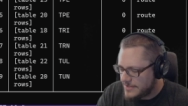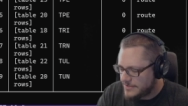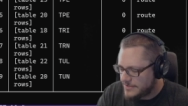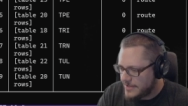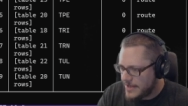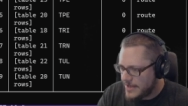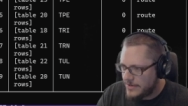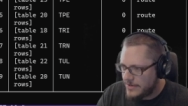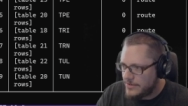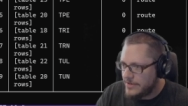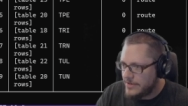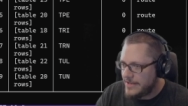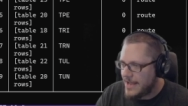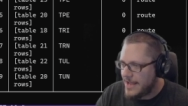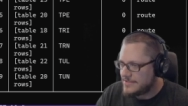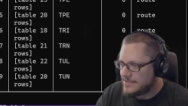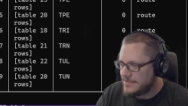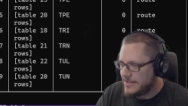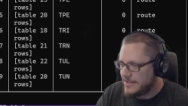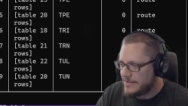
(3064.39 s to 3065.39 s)
got, you
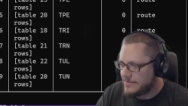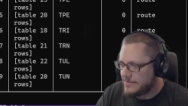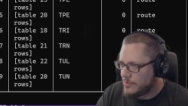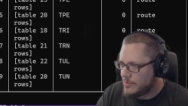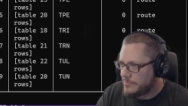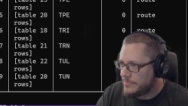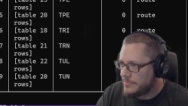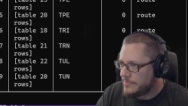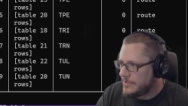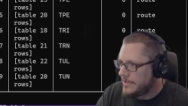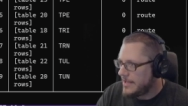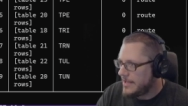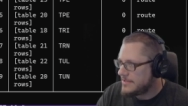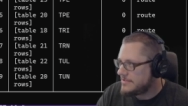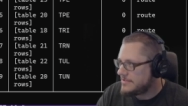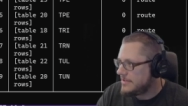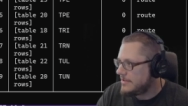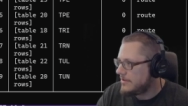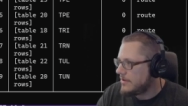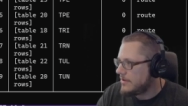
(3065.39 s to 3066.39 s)
can't see it. Nope, can't
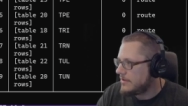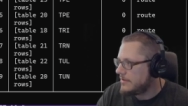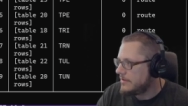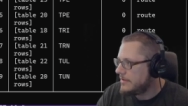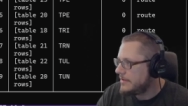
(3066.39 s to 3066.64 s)
see it at all.